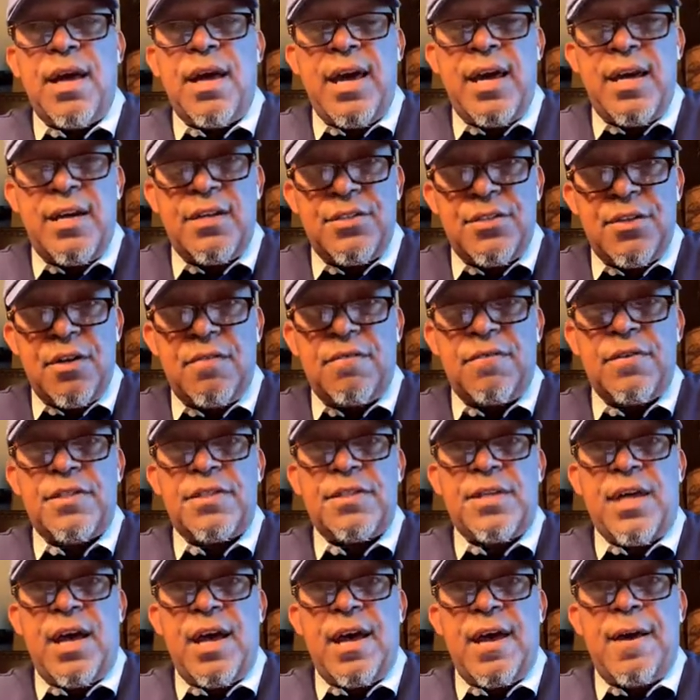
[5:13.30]
age over
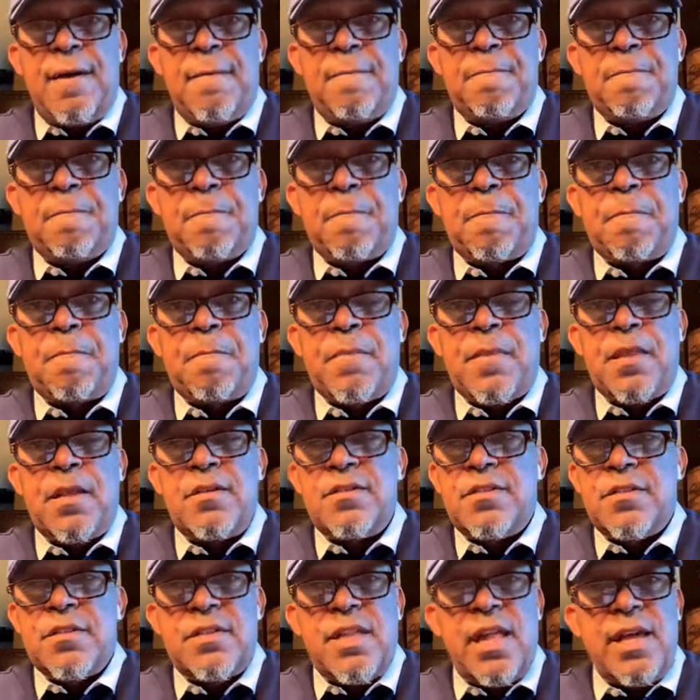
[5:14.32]
time.
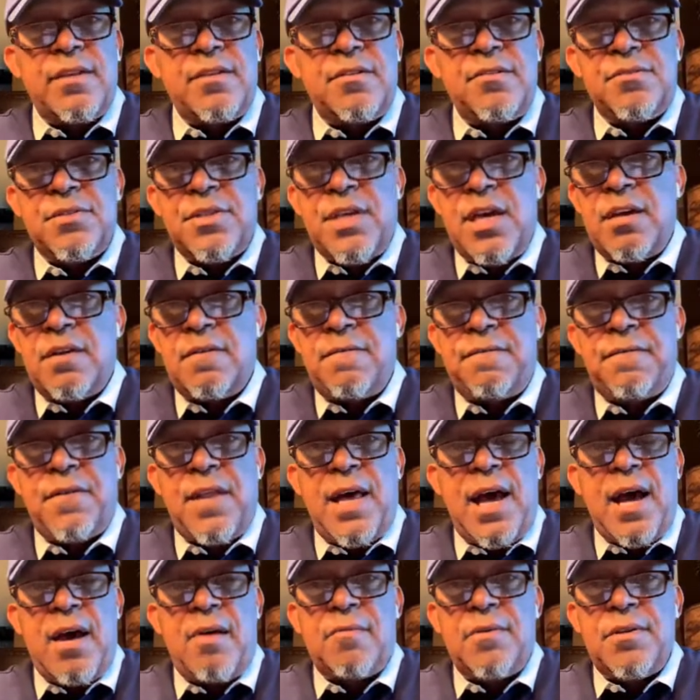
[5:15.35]
It's just like you take a
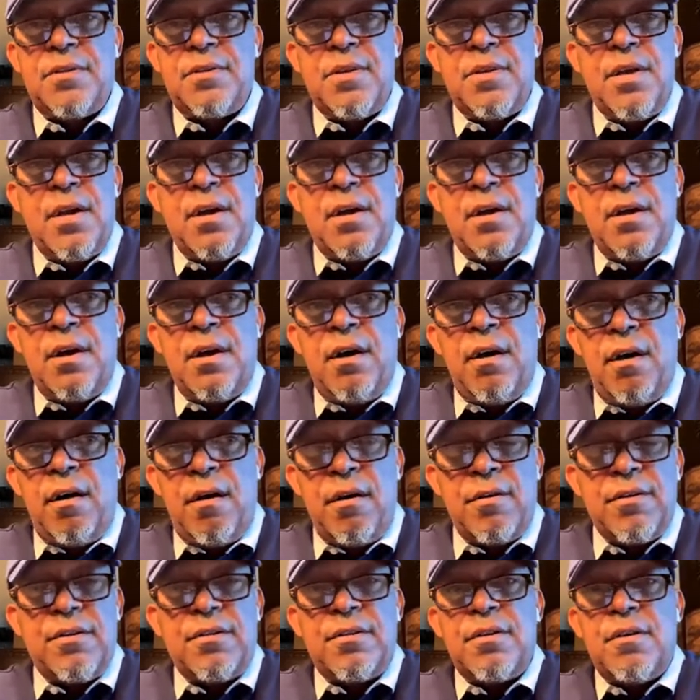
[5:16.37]
flower,
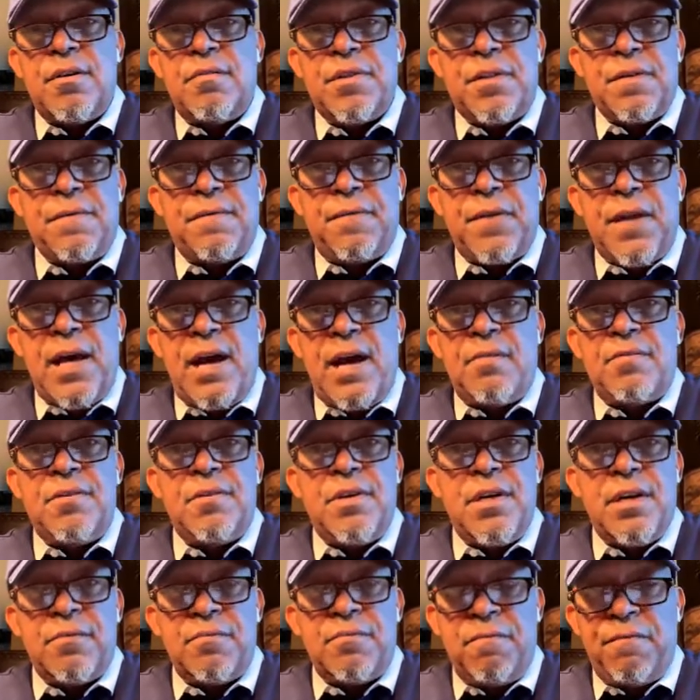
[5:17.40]
all you're doing with the flower,
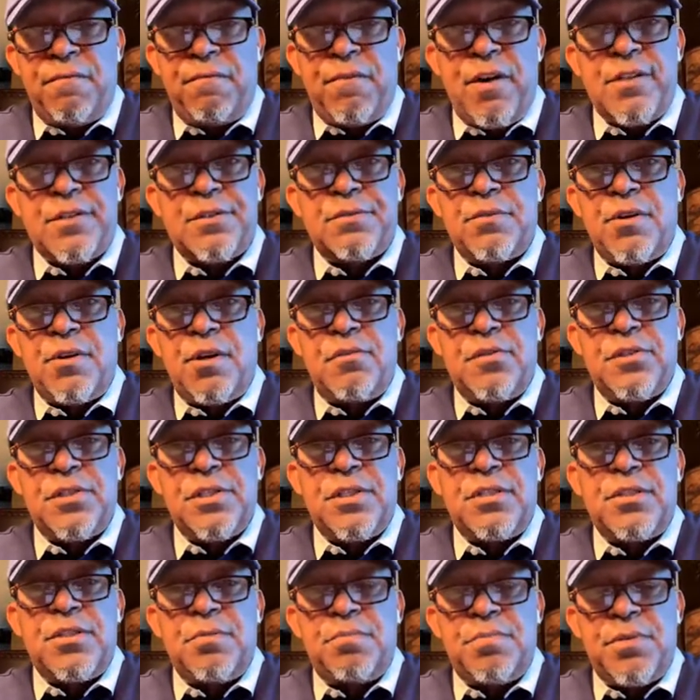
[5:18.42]
you get fresh
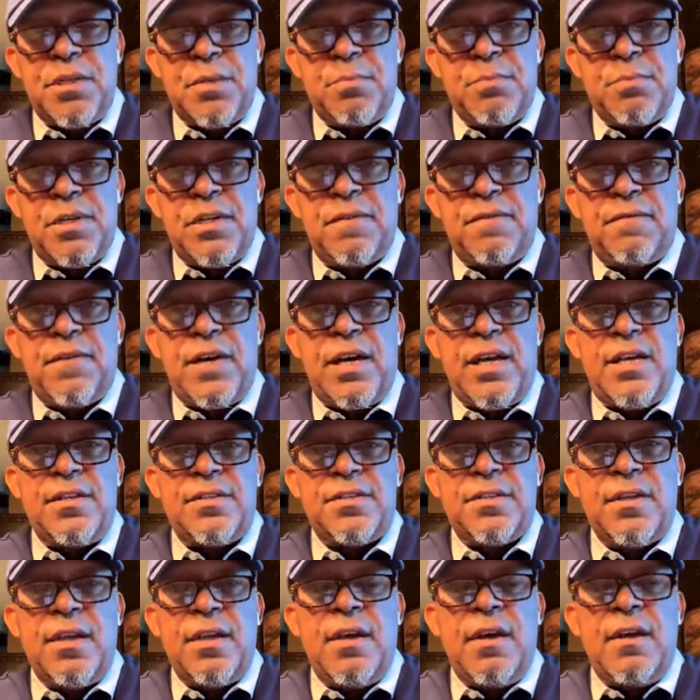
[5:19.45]
roses, you put them in a
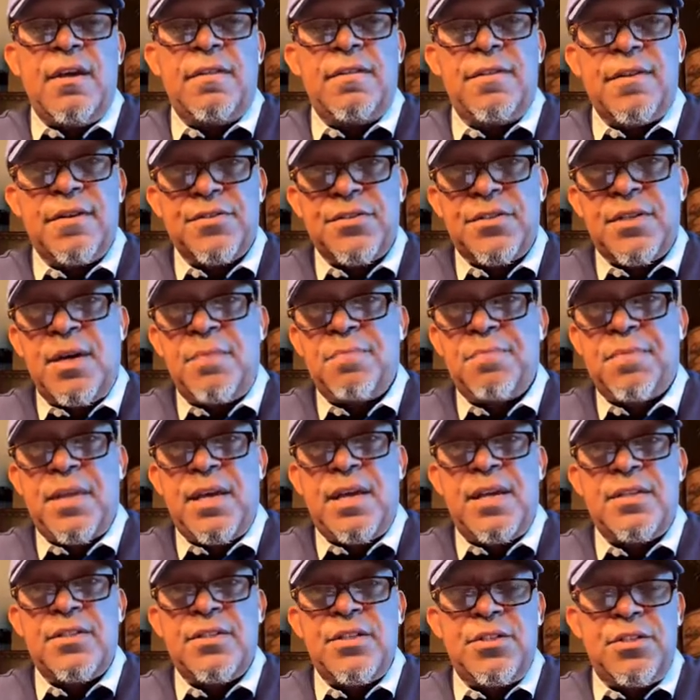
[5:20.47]
vase. There's some
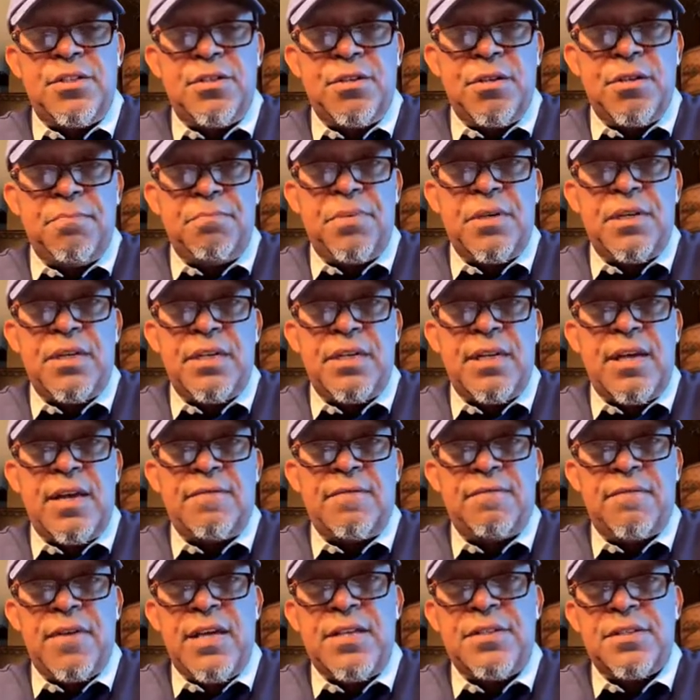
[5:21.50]
things that you can put in
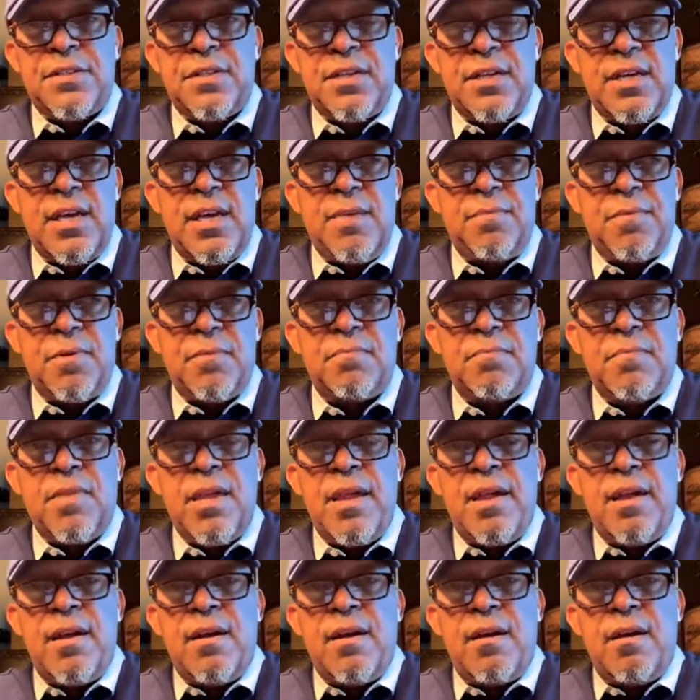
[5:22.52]
that vase to keep them,
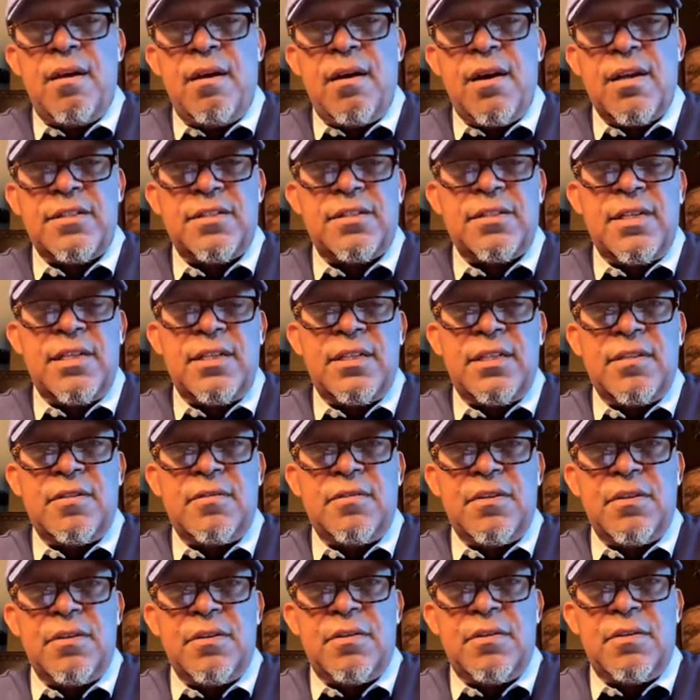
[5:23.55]
extend
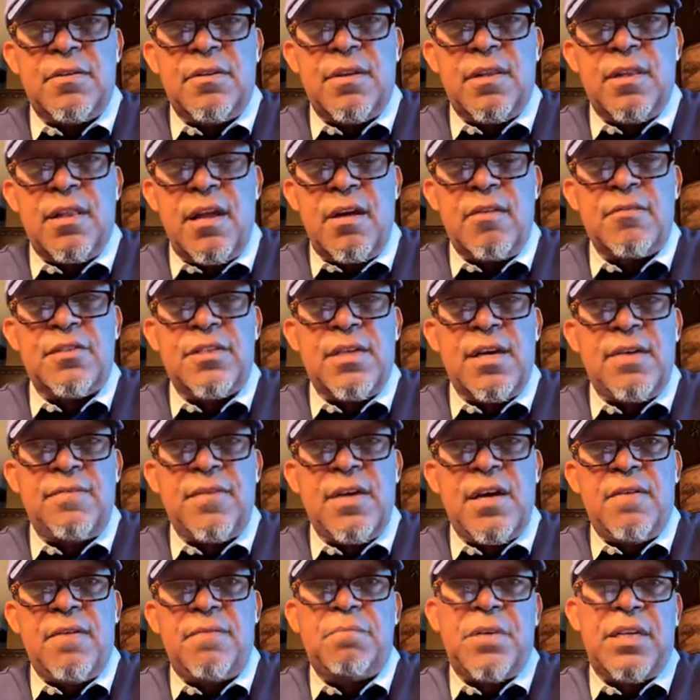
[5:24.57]
the
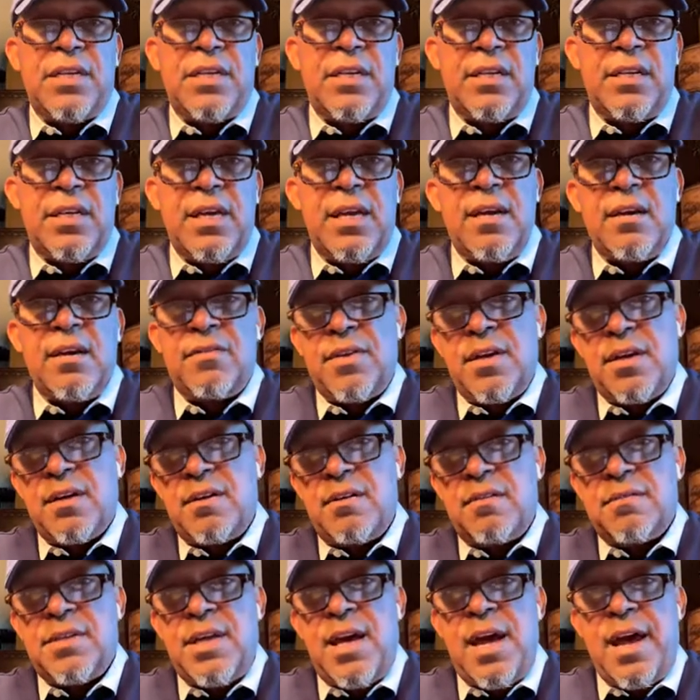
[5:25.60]
longevity of them, but in the end, they're
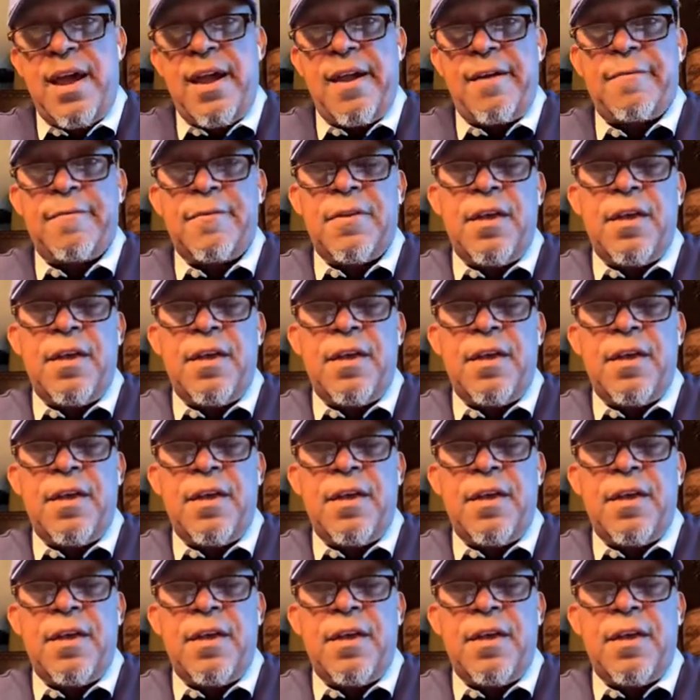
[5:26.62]
going to die.